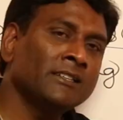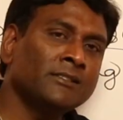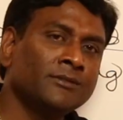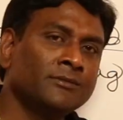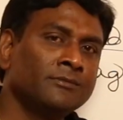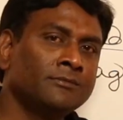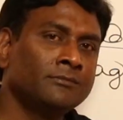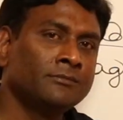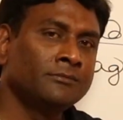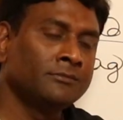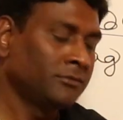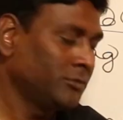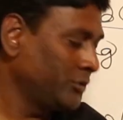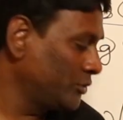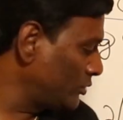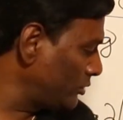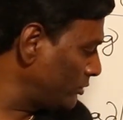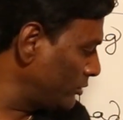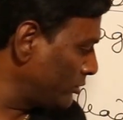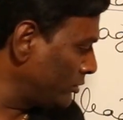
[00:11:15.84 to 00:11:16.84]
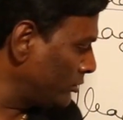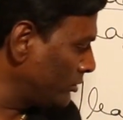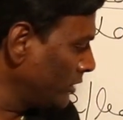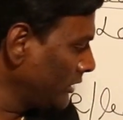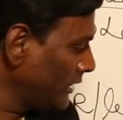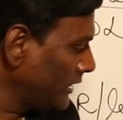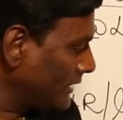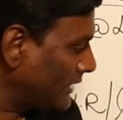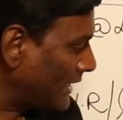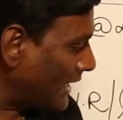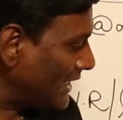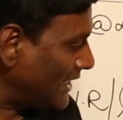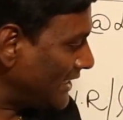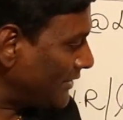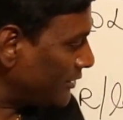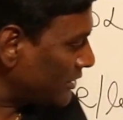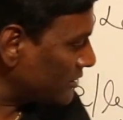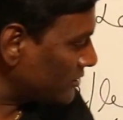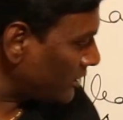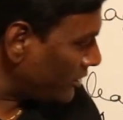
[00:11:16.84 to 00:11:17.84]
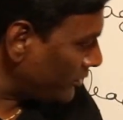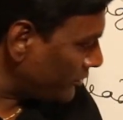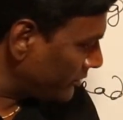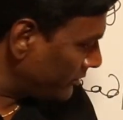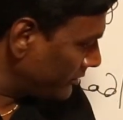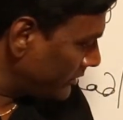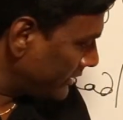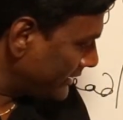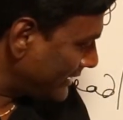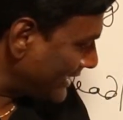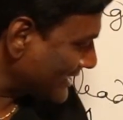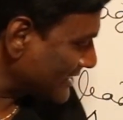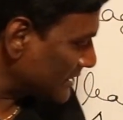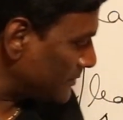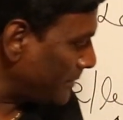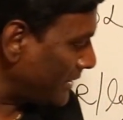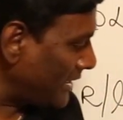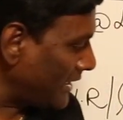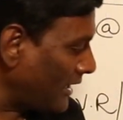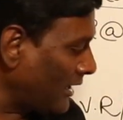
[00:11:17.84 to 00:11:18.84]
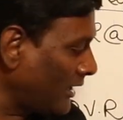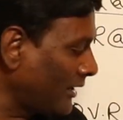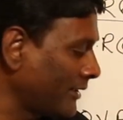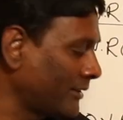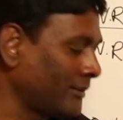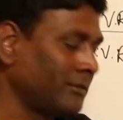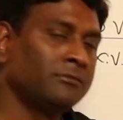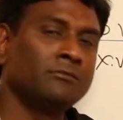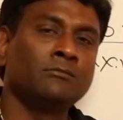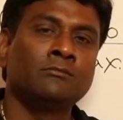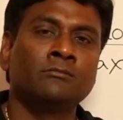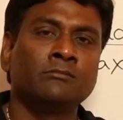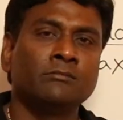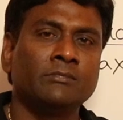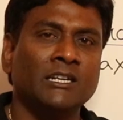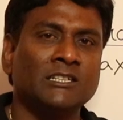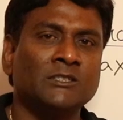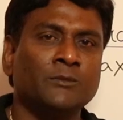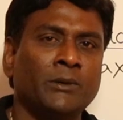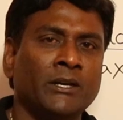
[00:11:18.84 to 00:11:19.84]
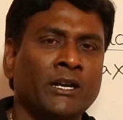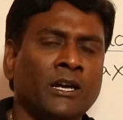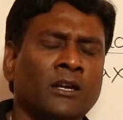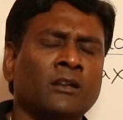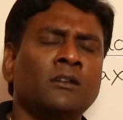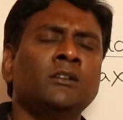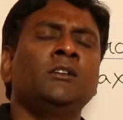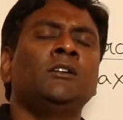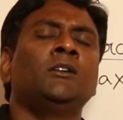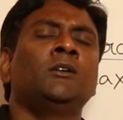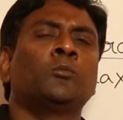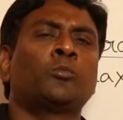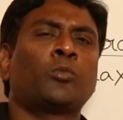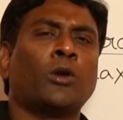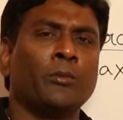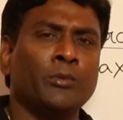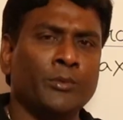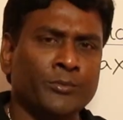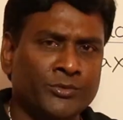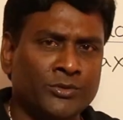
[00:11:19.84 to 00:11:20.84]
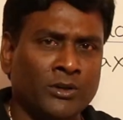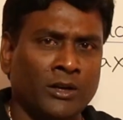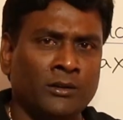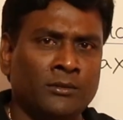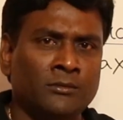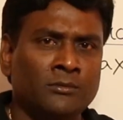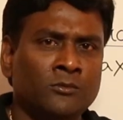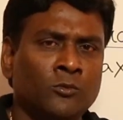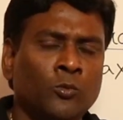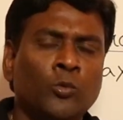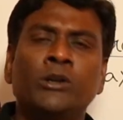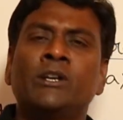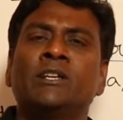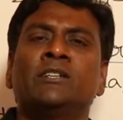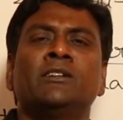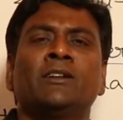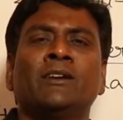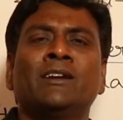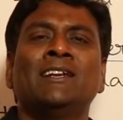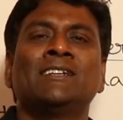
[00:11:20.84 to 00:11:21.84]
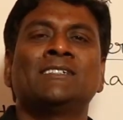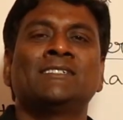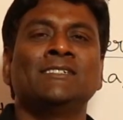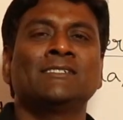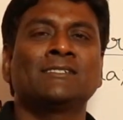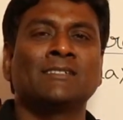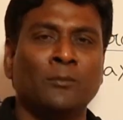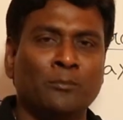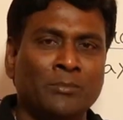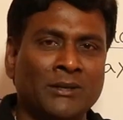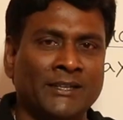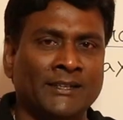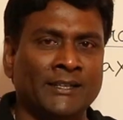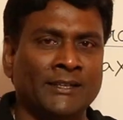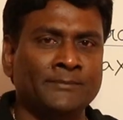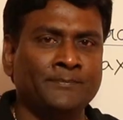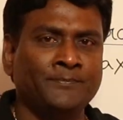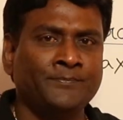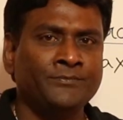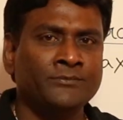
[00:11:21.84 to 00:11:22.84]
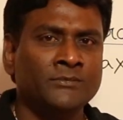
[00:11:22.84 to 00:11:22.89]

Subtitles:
X. So tan inverse of X by R, X by R, problem solved. Voltage regulation is completed.